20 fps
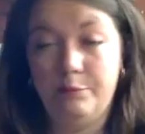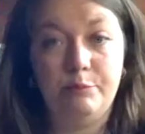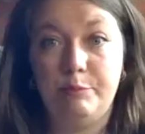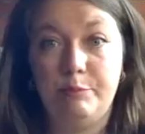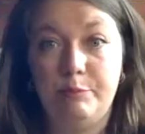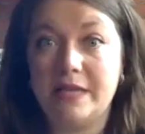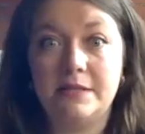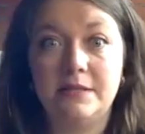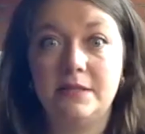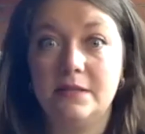
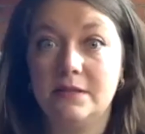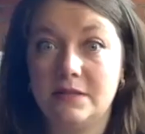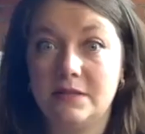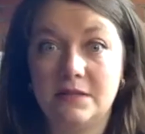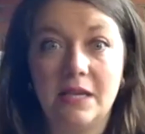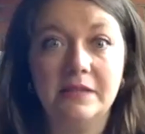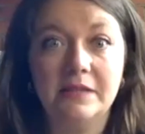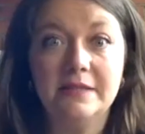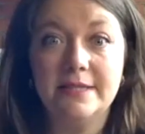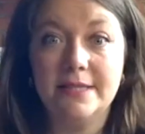best
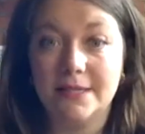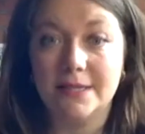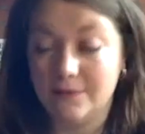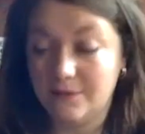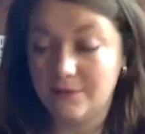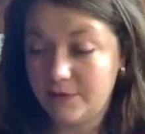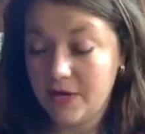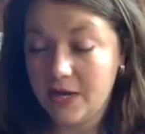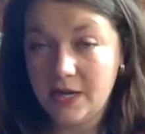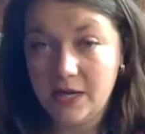sense
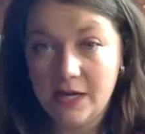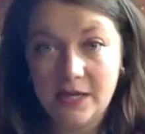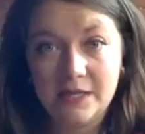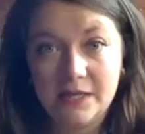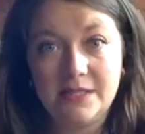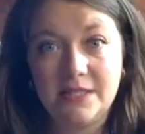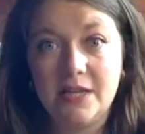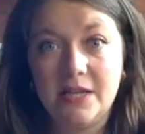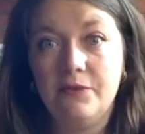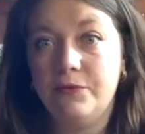of
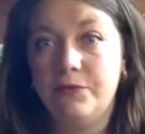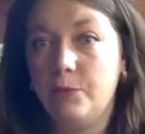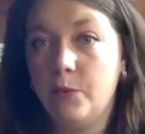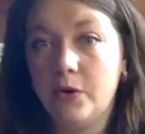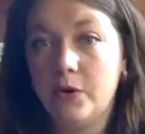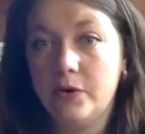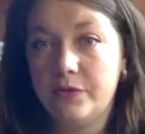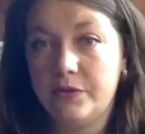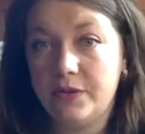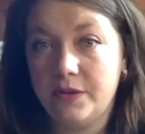
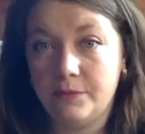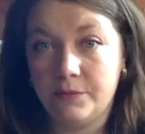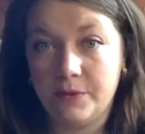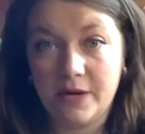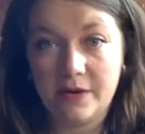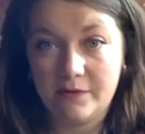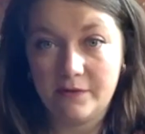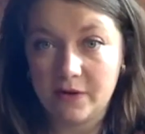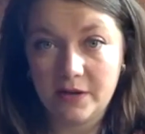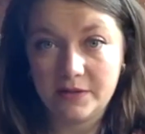self-worth and
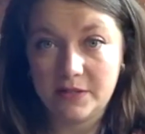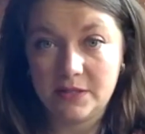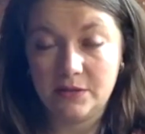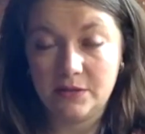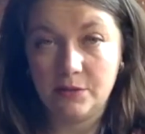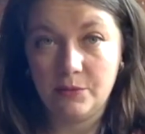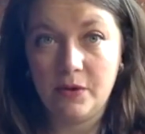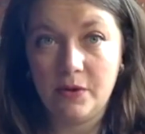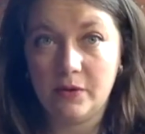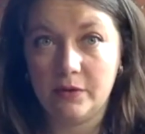whatever else in the
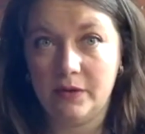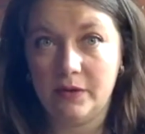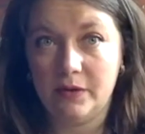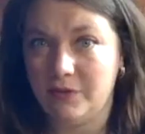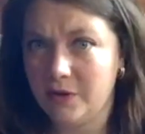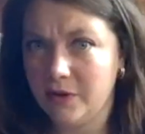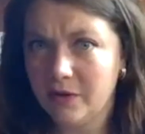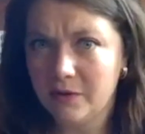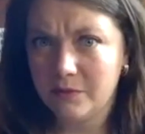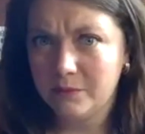world, if
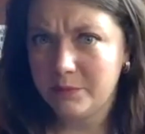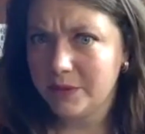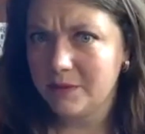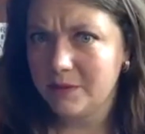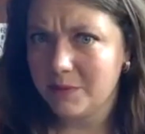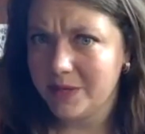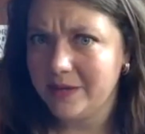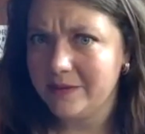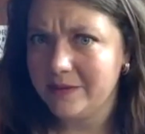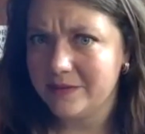you don't put the
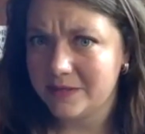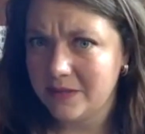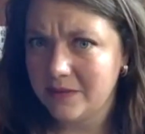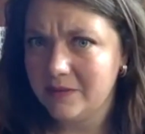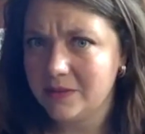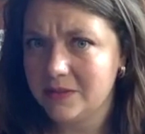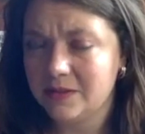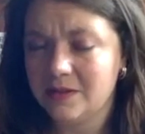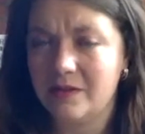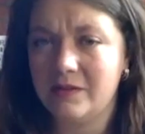money in the
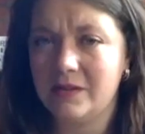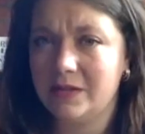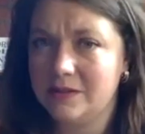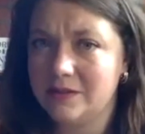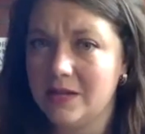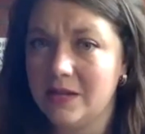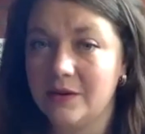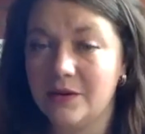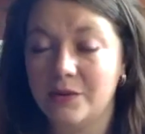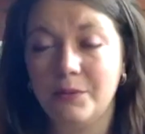savings account, it's
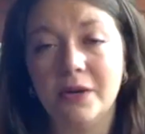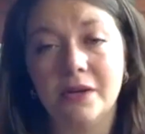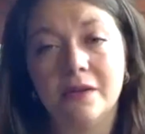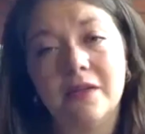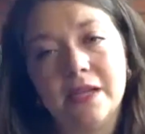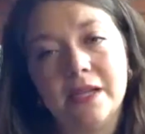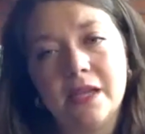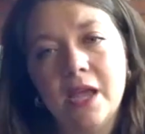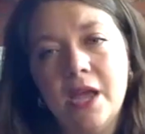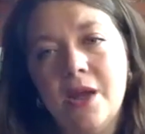not going to work.
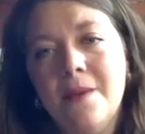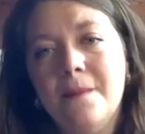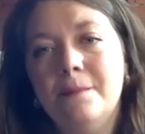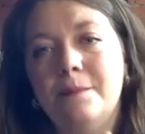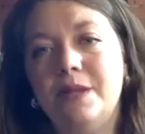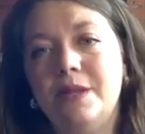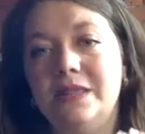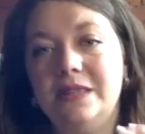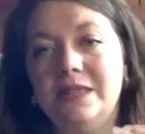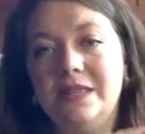
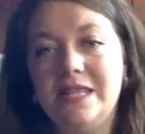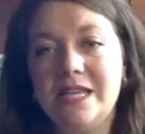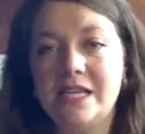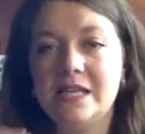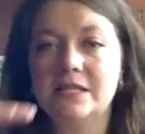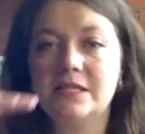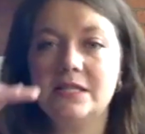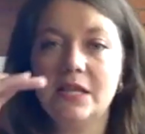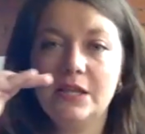But there's